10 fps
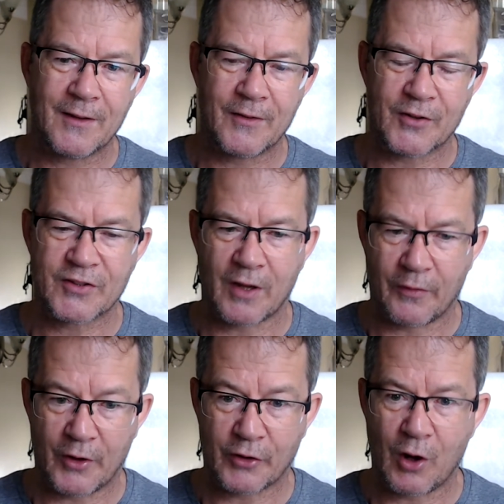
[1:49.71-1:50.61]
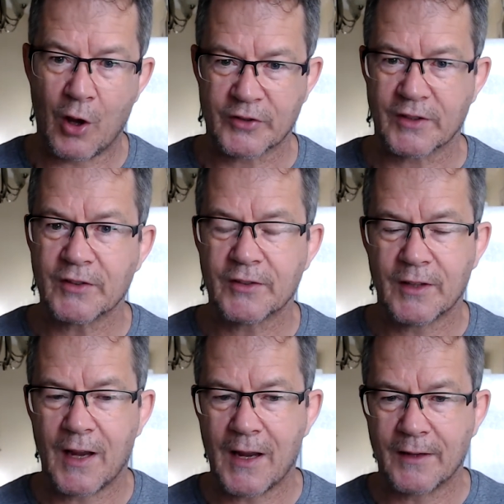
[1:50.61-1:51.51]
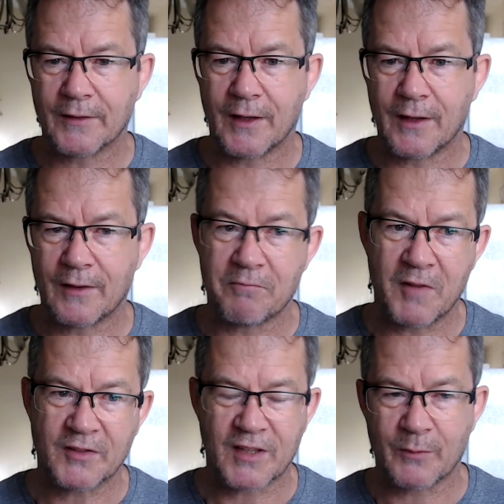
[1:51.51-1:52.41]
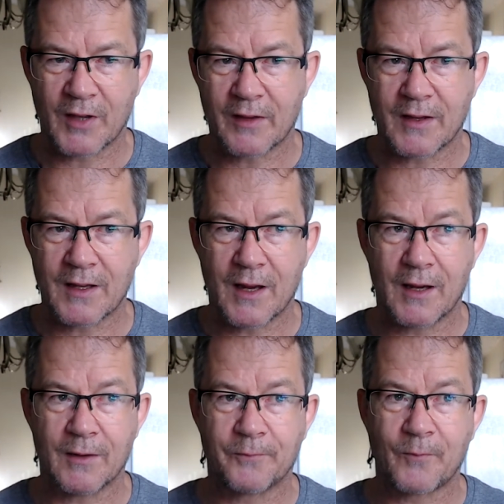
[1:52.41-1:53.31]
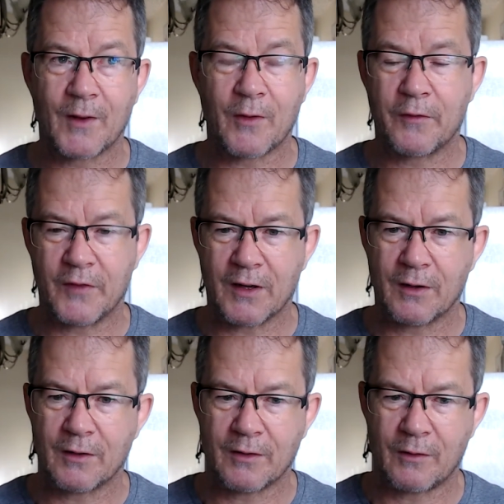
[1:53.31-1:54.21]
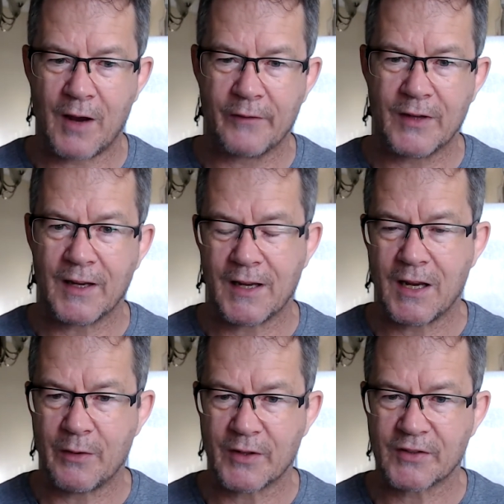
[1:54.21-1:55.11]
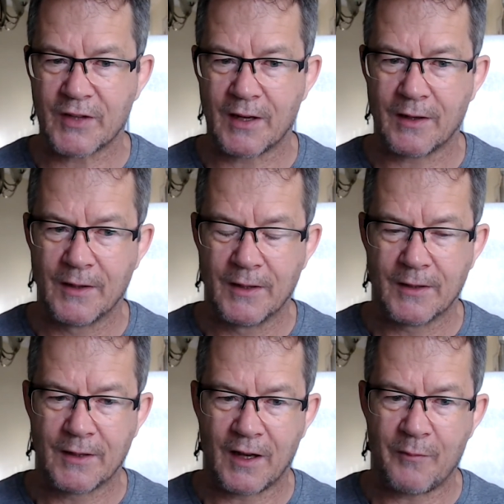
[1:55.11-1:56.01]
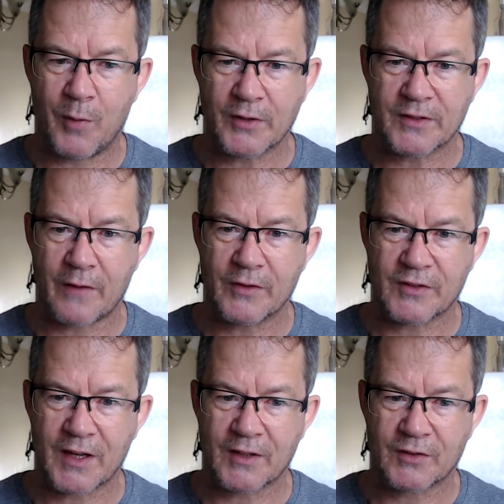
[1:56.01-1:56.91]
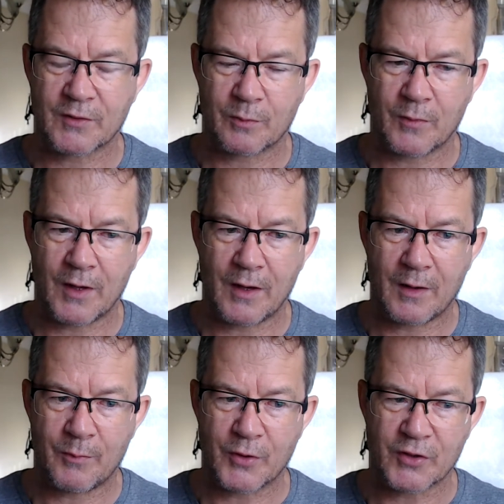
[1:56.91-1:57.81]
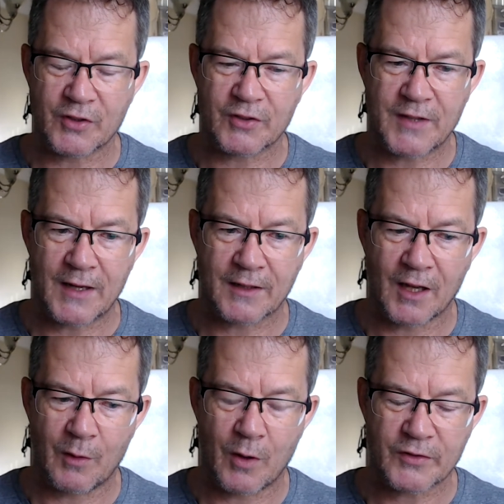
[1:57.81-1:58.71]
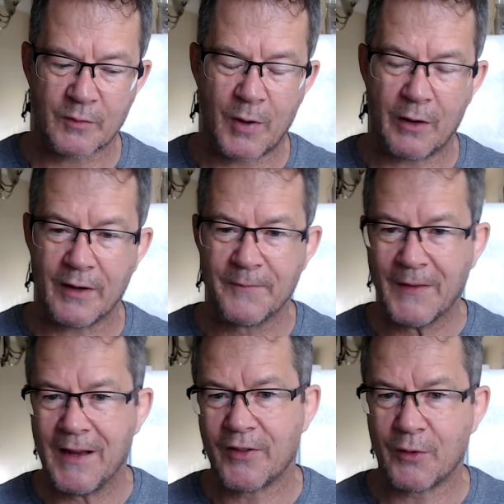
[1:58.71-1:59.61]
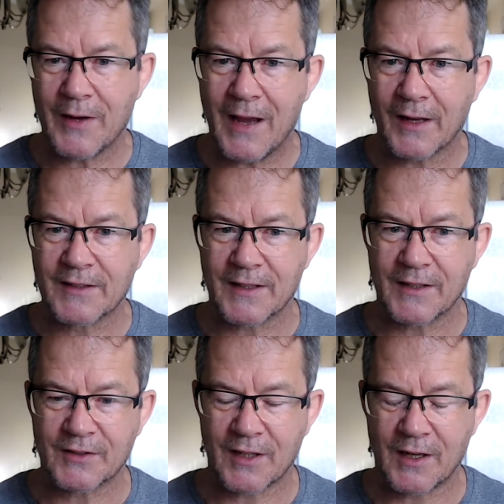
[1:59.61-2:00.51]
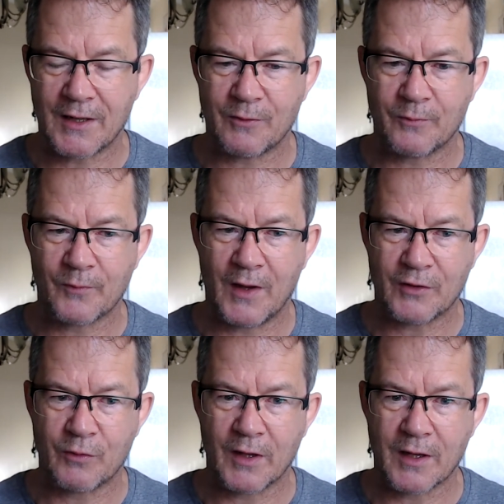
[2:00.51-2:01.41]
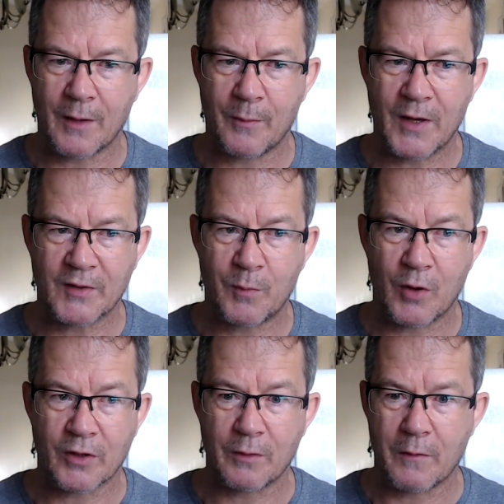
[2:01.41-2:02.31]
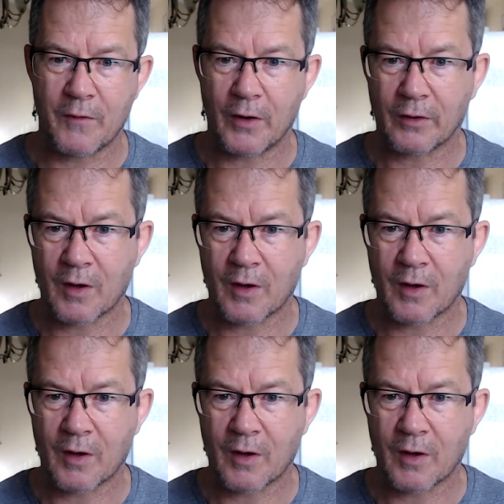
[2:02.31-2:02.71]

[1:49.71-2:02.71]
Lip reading: there's losses, and it seems like the figure arrived at here is 11.76 produces 10 kilowatts of power. The reality is it's really based upon your inverter